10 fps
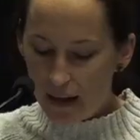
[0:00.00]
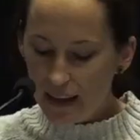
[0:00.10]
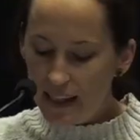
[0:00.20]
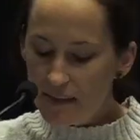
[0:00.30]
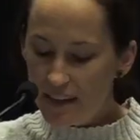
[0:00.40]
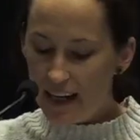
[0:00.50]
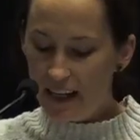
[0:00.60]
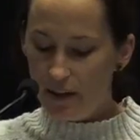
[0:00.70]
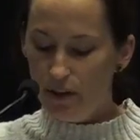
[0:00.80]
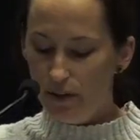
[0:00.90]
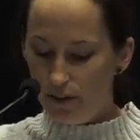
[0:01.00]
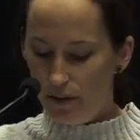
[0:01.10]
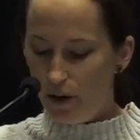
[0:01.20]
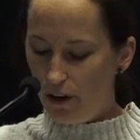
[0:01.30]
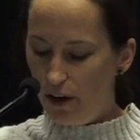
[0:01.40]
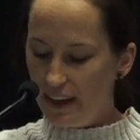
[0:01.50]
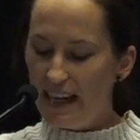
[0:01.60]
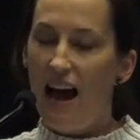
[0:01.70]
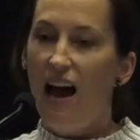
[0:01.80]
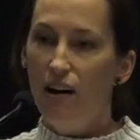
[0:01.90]
alleviating not only
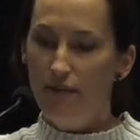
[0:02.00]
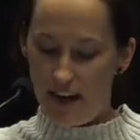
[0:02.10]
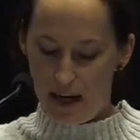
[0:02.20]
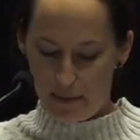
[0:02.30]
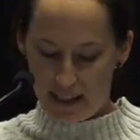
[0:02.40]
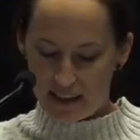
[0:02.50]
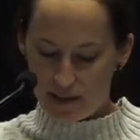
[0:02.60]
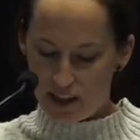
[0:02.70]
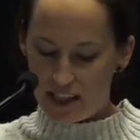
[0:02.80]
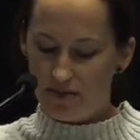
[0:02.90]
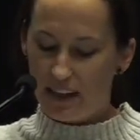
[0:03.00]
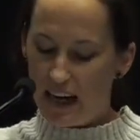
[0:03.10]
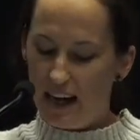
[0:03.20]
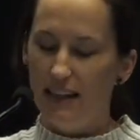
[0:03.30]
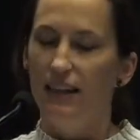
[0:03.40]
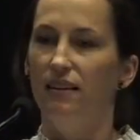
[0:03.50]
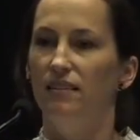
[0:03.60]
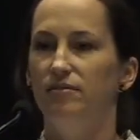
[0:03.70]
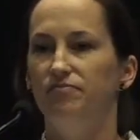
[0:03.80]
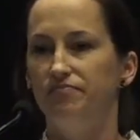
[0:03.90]
our family stress regarding
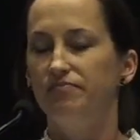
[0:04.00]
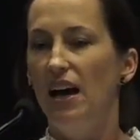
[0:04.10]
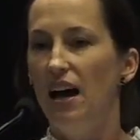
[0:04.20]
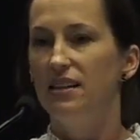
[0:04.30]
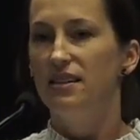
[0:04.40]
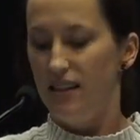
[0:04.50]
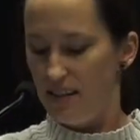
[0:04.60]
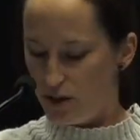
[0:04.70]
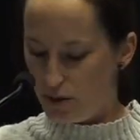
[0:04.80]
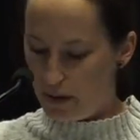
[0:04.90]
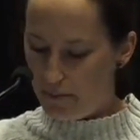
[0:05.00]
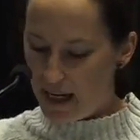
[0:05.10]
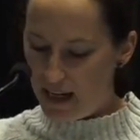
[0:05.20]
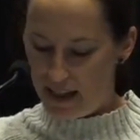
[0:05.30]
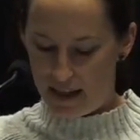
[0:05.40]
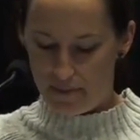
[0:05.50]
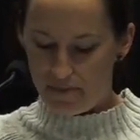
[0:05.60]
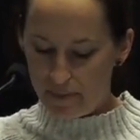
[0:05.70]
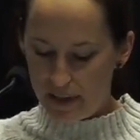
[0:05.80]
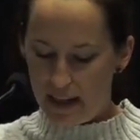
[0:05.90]
access to immediate
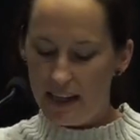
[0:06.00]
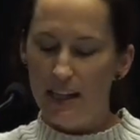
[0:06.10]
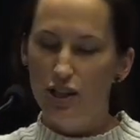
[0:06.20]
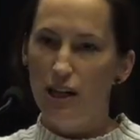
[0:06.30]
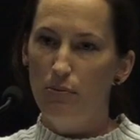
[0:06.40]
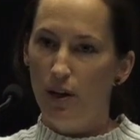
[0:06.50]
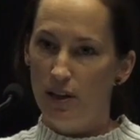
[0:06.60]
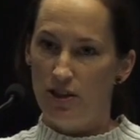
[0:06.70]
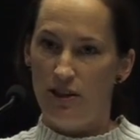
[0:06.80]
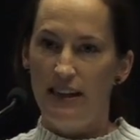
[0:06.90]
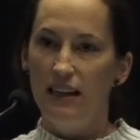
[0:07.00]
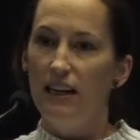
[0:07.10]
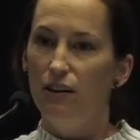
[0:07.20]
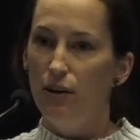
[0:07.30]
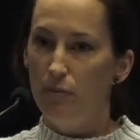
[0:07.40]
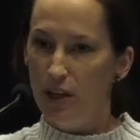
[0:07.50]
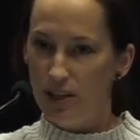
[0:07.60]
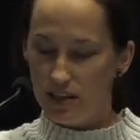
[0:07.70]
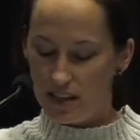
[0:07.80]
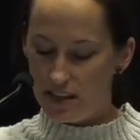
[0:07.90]
EEG monitoring in
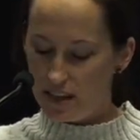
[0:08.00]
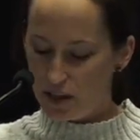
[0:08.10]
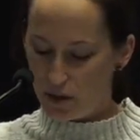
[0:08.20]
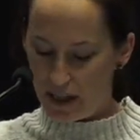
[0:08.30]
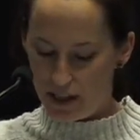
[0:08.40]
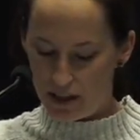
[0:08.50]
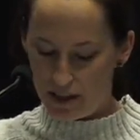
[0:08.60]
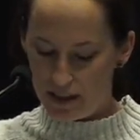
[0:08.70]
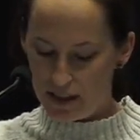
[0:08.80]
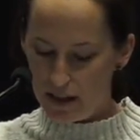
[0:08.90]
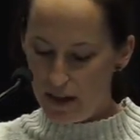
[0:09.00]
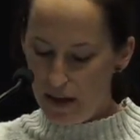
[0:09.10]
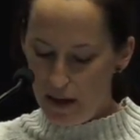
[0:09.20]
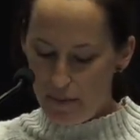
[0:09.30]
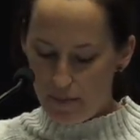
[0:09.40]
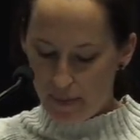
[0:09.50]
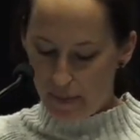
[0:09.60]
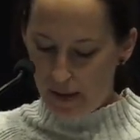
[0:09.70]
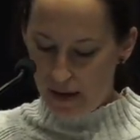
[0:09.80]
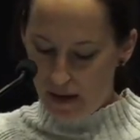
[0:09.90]
emergency situations,
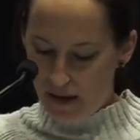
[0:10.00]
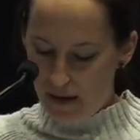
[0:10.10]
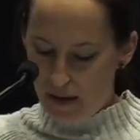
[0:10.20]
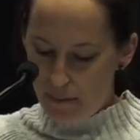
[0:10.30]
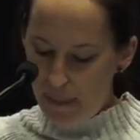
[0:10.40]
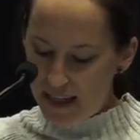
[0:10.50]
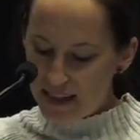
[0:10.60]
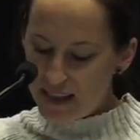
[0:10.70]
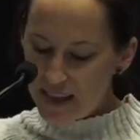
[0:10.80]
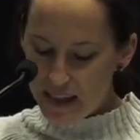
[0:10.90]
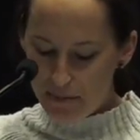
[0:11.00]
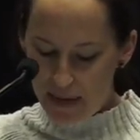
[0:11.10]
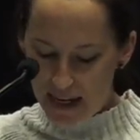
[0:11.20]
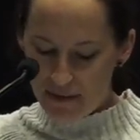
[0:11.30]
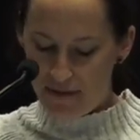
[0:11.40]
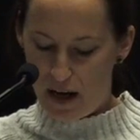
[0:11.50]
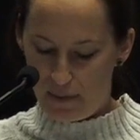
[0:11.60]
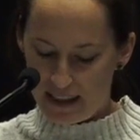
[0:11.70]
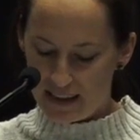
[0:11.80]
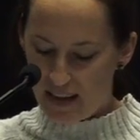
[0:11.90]
but assisting many
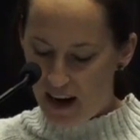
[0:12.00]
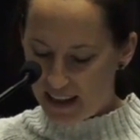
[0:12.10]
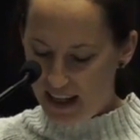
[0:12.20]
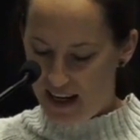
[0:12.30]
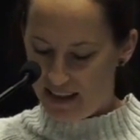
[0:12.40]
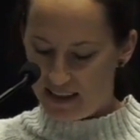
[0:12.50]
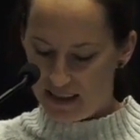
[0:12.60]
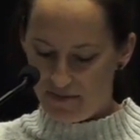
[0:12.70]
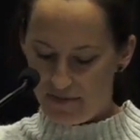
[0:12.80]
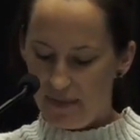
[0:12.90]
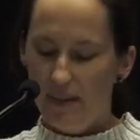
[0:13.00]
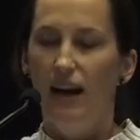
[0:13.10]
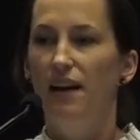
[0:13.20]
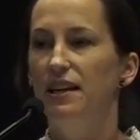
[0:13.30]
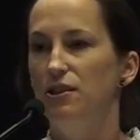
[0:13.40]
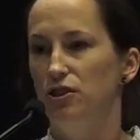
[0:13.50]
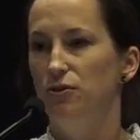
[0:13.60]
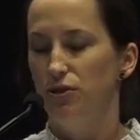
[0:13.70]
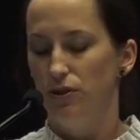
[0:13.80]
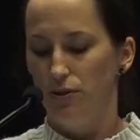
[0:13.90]
families like us and their
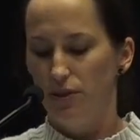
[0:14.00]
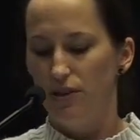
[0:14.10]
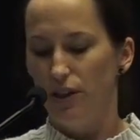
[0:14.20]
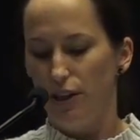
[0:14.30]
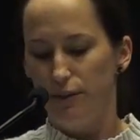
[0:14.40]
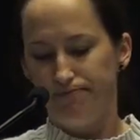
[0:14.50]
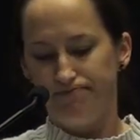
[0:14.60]
children also.